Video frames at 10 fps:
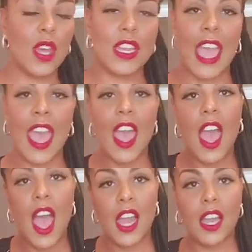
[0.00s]
You could get
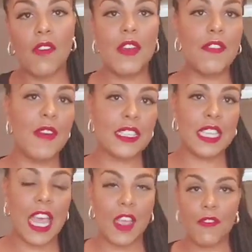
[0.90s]
a lovely
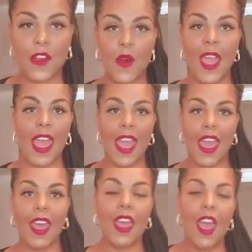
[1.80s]
fascinator for your
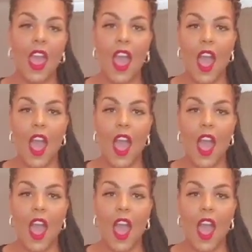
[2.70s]
hair,